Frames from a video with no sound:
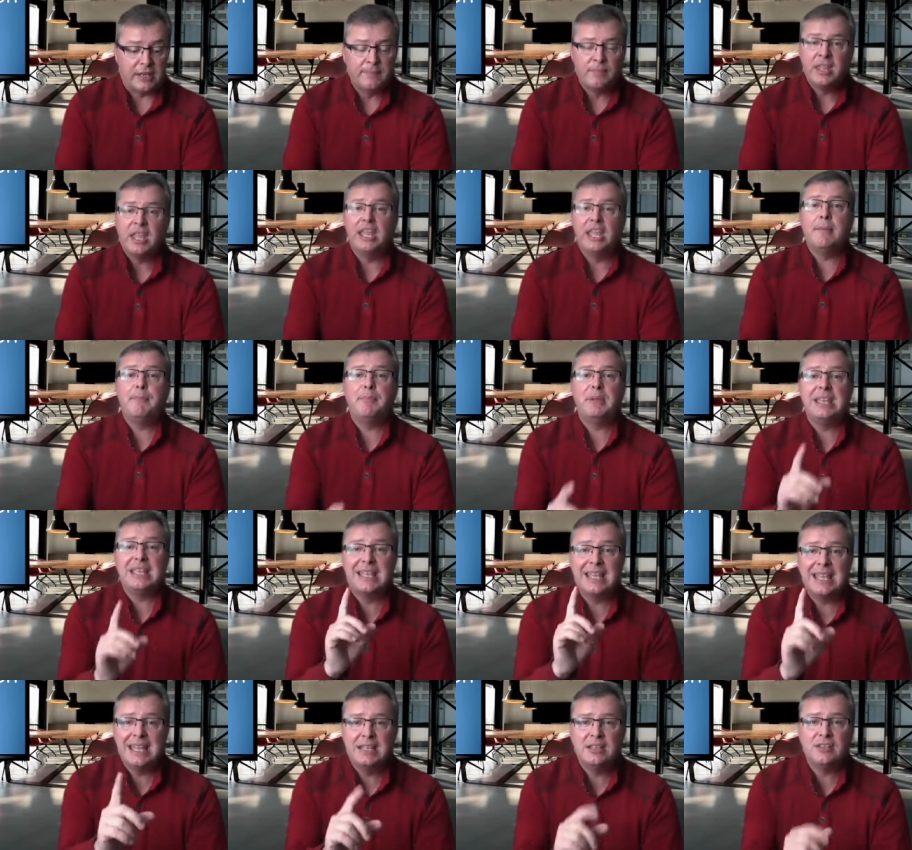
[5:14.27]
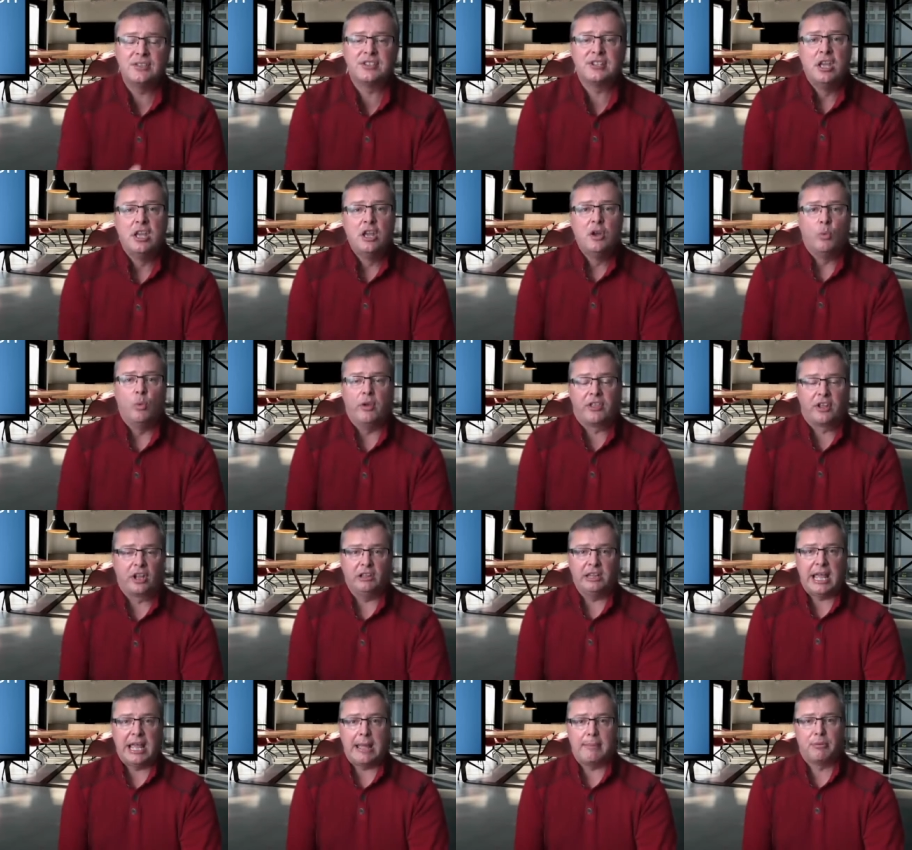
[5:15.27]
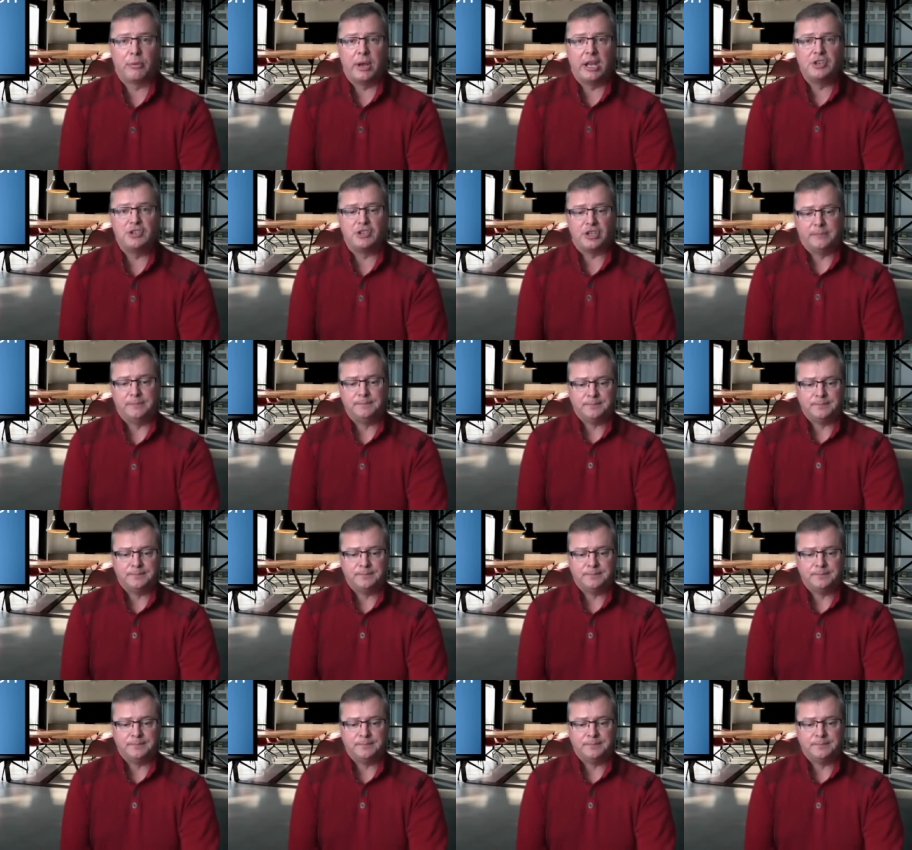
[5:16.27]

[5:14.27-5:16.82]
It begins with collaboration.